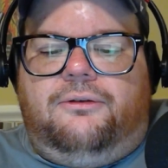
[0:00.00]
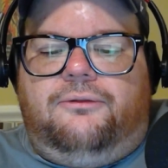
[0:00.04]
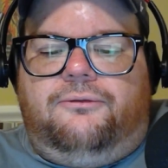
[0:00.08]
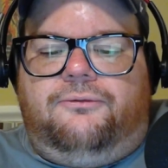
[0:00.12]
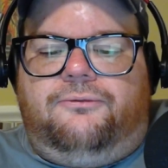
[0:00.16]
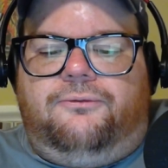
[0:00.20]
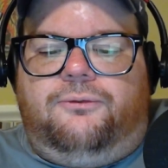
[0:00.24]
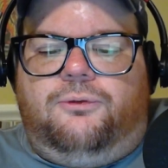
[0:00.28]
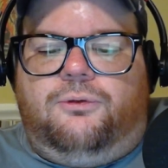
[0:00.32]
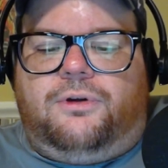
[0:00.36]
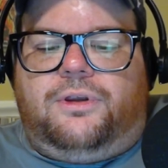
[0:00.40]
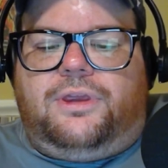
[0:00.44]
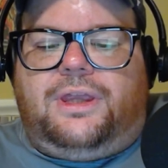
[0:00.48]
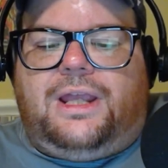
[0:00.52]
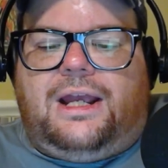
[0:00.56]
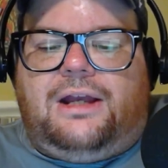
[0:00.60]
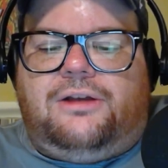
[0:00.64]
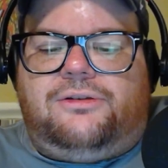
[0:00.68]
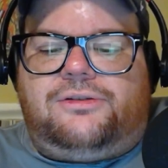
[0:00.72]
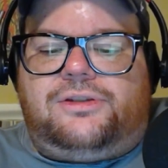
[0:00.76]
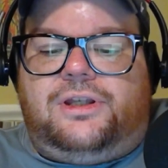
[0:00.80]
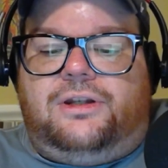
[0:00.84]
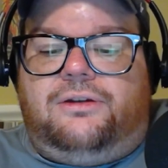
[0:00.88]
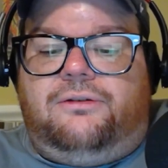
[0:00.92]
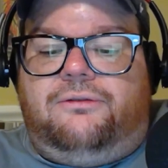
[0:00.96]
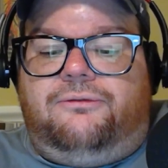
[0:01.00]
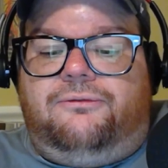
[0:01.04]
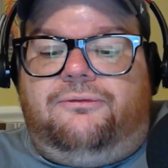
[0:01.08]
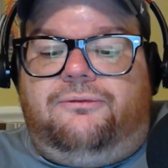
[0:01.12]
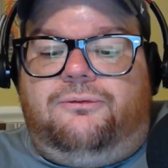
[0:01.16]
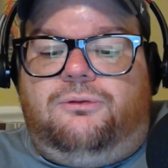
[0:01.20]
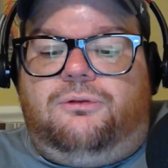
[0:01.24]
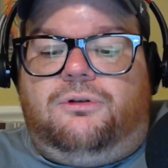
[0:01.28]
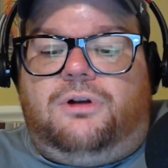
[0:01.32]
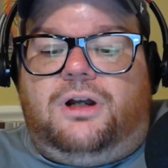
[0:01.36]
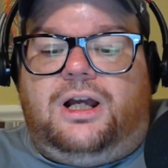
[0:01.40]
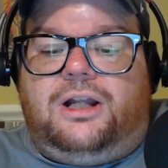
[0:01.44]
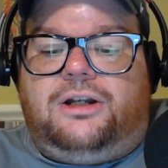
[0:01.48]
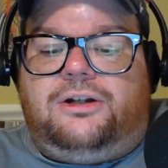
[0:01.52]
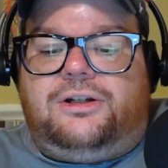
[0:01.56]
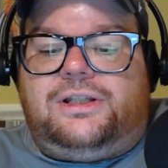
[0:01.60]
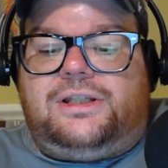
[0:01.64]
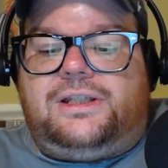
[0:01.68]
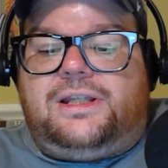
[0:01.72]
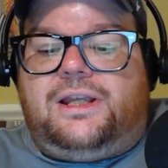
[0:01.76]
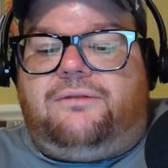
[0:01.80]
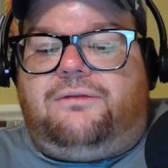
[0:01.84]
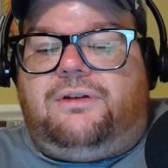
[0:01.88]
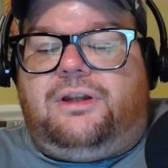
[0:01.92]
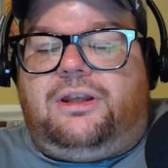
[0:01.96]

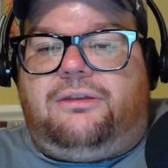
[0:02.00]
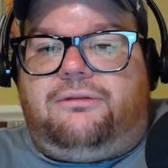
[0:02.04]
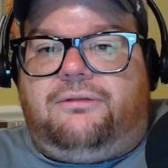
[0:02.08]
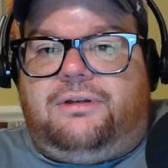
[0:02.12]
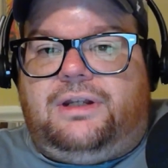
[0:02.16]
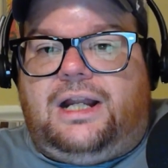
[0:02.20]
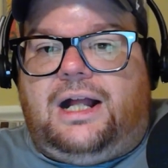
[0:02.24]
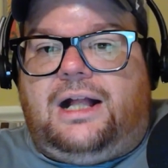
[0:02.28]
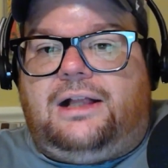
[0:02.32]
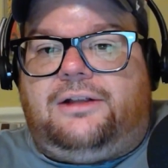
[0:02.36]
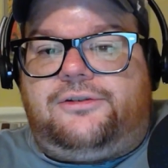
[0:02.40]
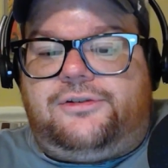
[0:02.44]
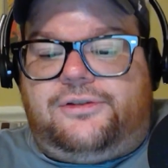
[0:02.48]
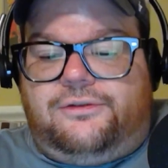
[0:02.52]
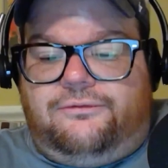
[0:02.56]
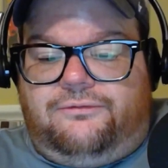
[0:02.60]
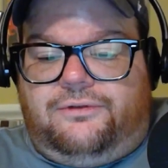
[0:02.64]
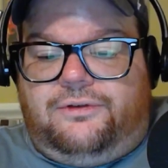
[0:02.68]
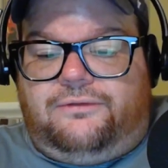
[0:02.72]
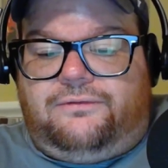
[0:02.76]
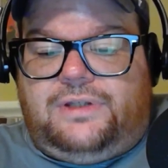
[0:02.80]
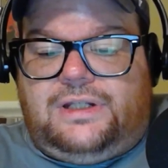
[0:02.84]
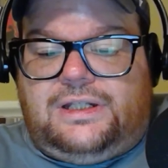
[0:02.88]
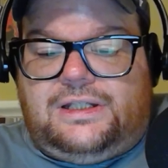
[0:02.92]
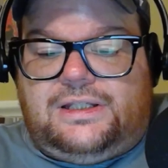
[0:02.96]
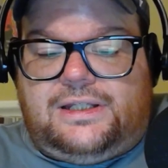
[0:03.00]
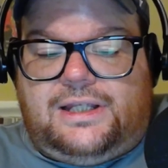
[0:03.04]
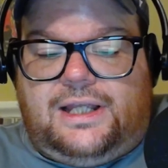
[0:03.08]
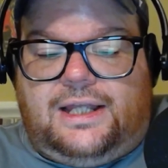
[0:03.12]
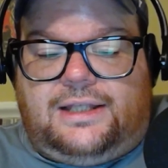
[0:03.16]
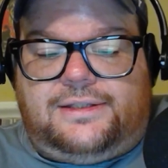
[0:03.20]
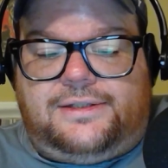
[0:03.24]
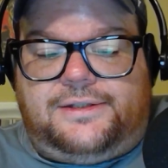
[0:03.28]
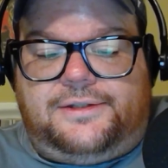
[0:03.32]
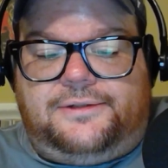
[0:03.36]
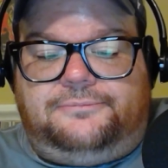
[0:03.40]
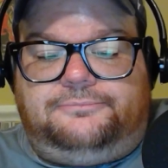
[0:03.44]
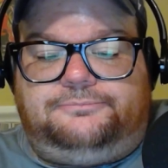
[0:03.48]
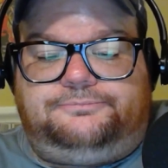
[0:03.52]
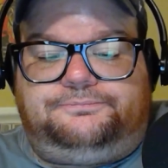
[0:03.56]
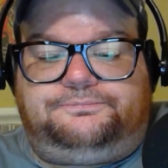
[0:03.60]
$4,473.15.